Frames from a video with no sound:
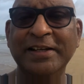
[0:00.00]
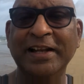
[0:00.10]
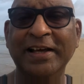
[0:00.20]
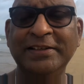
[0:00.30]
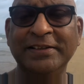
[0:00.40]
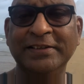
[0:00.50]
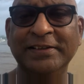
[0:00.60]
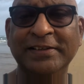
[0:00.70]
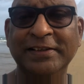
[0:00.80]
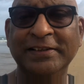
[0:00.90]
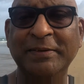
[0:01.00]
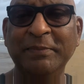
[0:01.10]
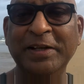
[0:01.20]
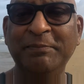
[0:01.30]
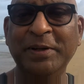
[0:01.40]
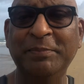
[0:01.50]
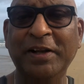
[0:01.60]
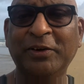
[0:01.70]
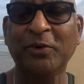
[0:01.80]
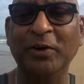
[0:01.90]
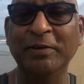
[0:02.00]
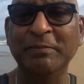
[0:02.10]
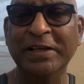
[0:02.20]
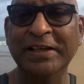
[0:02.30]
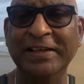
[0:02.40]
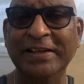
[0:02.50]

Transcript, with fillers: delighted that many people are calling me